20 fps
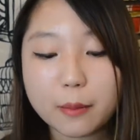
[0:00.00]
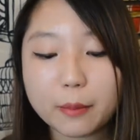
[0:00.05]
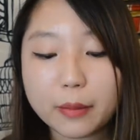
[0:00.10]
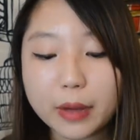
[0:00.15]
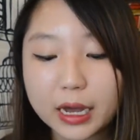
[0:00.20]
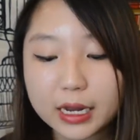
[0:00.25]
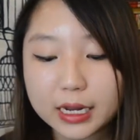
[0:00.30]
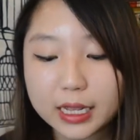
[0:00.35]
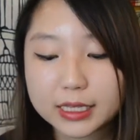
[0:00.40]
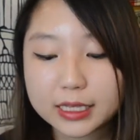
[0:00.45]

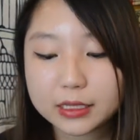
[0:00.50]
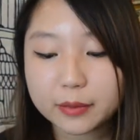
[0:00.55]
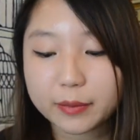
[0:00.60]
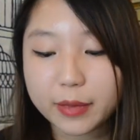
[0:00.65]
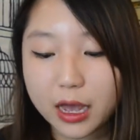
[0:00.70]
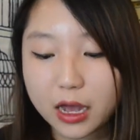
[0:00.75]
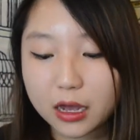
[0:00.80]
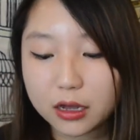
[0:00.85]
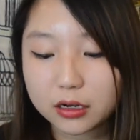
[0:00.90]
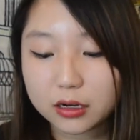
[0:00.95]
but it's
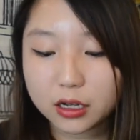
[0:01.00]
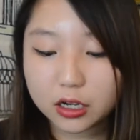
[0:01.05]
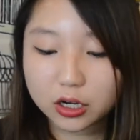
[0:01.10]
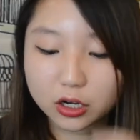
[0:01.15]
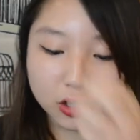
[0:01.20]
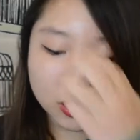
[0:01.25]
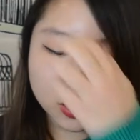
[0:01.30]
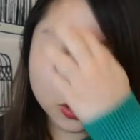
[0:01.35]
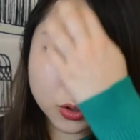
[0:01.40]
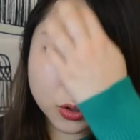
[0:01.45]
about a
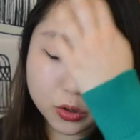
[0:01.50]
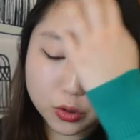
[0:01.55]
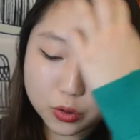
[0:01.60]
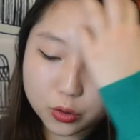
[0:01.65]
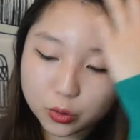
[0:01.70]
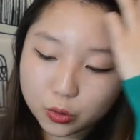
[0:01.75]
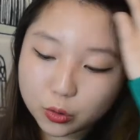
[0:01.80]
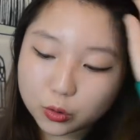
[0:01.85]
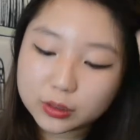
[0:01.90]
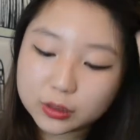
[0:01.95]
girl
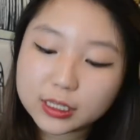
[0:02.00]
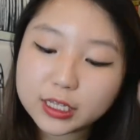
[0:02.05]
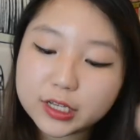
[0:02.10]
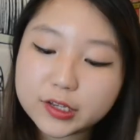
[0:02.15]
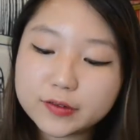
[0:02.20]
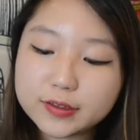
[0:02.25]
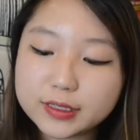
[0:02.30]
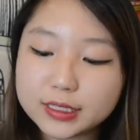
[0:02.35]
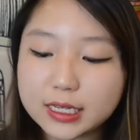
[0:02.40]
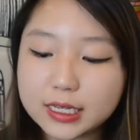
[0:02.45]
who
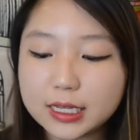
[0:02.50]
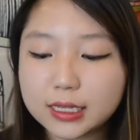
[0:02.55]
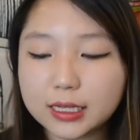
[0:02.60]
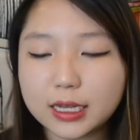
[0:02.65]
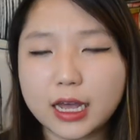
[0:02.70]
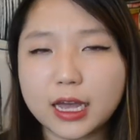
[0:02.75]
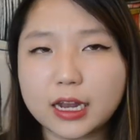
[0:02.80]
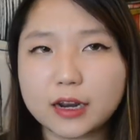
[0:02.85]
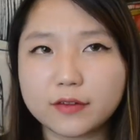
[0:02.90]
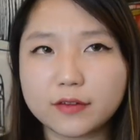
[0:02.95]
lives in
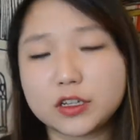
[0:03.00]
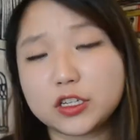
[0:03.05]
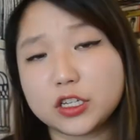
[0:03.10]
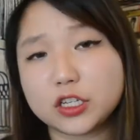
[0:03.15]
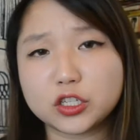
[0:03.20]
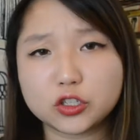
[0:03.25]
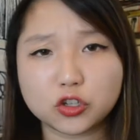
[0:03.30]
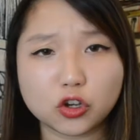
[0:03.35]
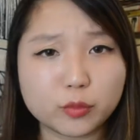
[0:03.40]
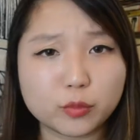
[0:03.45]
kind of a
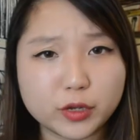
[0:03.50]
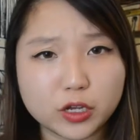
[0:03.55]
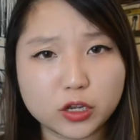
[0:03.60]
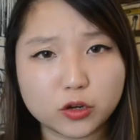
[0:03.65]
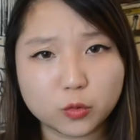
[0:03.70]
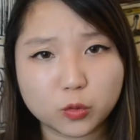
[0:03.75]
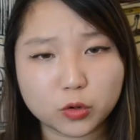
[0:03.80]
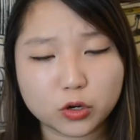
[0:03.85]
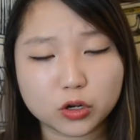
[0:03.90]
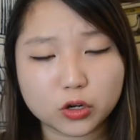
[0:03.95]

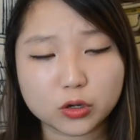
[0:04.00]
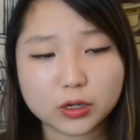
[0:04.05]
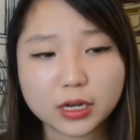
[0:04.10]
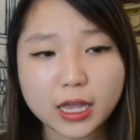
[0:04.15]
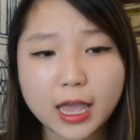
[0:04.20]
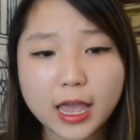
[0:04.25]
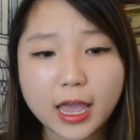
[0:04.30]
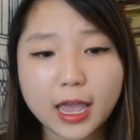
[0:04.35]
dystopian world